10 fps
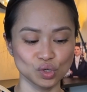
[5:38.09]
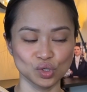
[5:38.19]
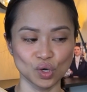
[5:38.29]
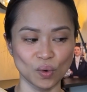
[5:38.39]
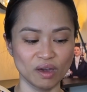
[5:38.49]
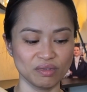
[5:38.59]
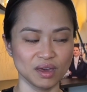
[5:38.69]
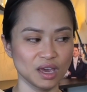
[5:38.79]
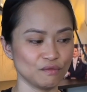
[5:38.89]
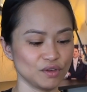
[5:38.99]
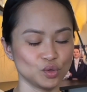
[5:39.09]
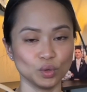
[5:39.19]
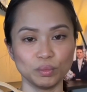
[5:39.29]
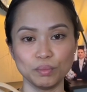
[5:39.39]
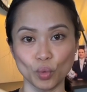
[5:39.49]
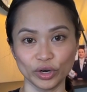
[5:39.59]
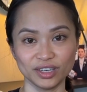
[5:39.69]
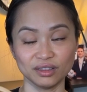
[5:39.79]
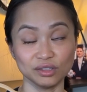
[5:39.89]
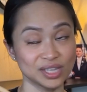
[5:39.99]
So I think if it will be more
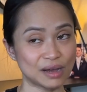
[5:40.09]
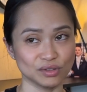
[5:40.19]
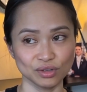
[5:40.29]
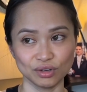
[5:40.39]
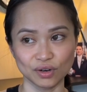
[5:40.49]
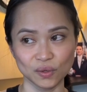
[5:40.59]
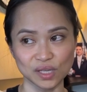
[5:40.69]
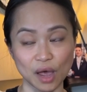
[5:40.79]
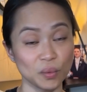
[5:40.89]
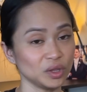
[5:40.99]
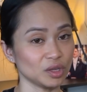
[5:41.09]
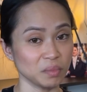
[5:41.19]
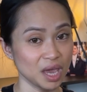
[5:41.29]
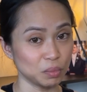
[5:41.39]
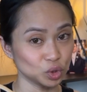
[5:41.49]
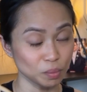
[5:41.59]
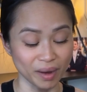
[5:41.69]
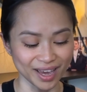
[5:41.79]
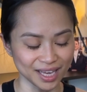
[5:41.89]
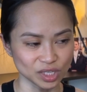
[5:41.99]
than 1,000 euros, I will not be able to
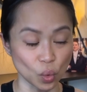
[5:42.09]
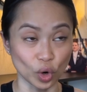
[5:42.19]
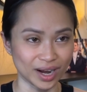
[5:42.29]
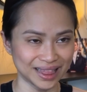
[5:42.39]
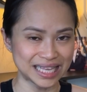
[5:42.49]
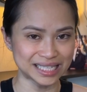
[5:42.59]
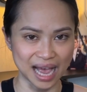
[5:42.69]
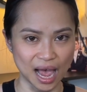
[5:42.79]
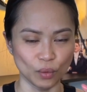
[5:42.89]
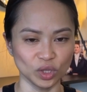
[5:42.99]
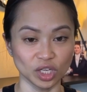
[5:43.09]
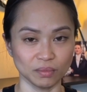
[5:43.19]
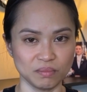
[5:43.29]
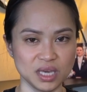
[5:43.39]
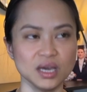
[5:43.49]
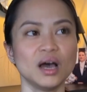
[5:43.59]
buy it, or at least I will not be